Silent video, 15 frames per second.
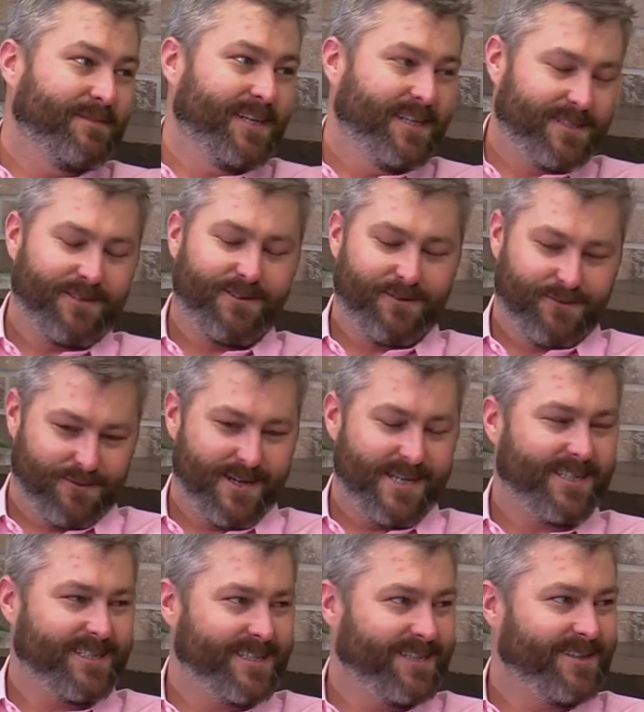I mean, it's a little
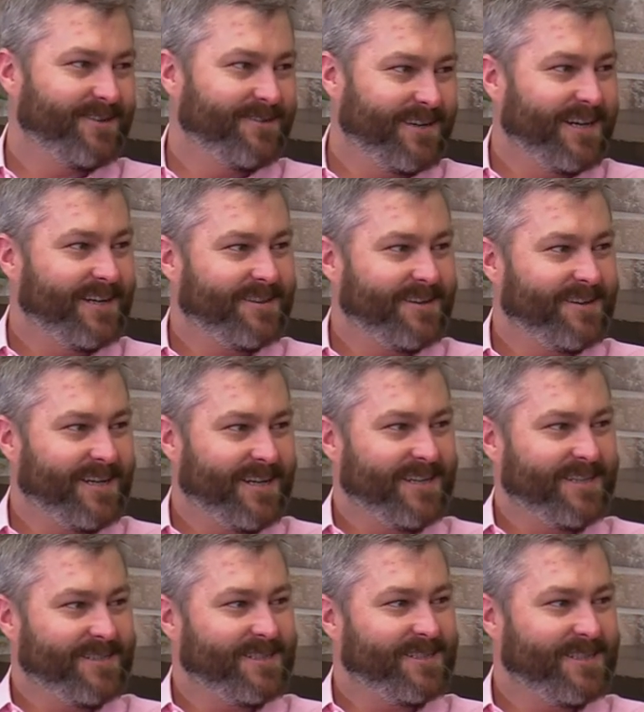crazy, a little yeah. out there,
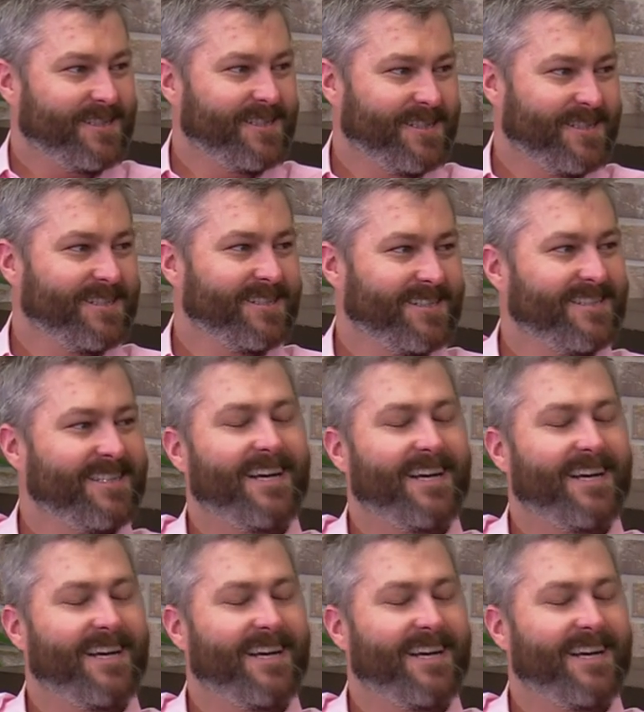yeah. A little Tex Mex.